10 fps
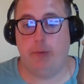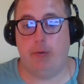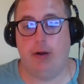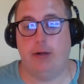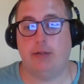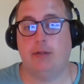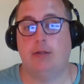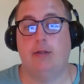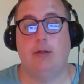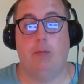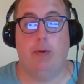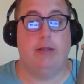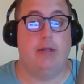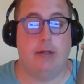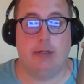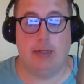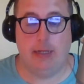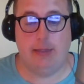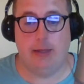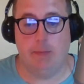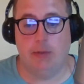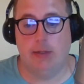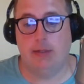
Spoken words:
products, but does need them.